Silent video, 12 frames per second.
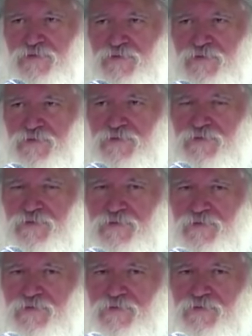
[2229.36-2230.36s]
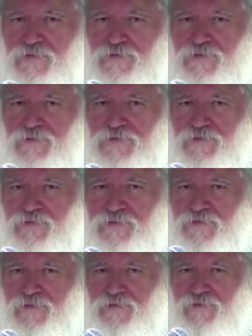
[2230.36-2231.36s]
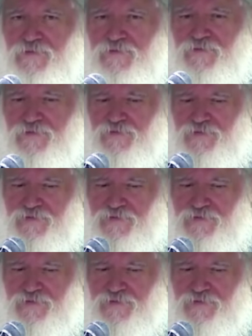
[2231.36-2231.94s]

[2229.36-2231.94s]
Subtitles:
(no one is talking)